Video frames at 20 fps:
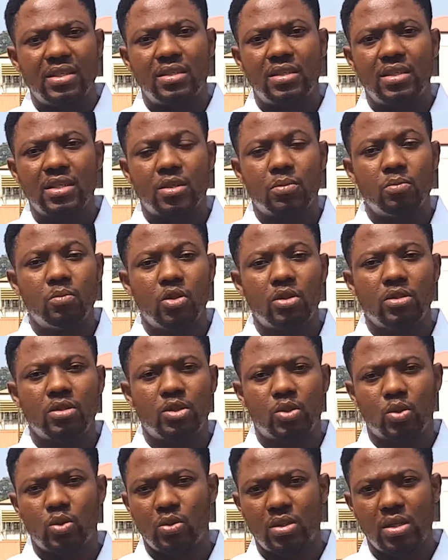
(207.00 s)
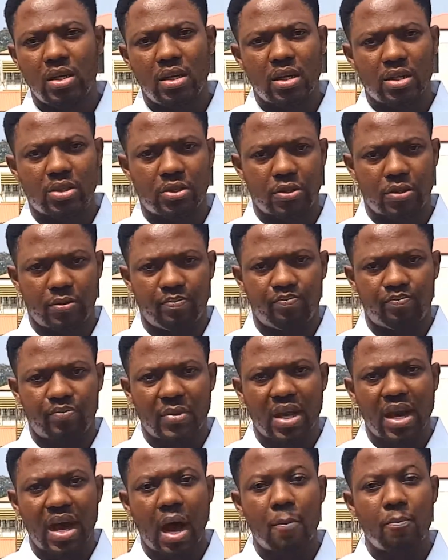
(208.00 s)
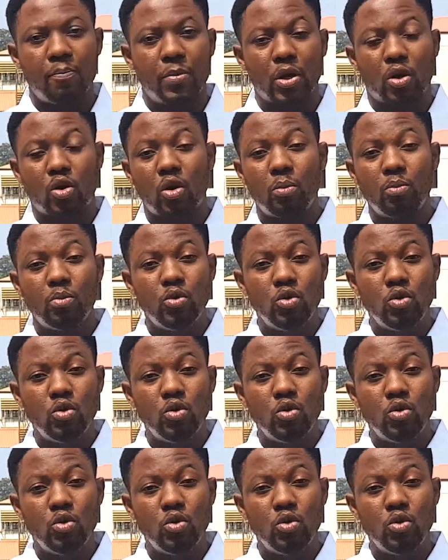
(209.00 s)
6 months to the election and become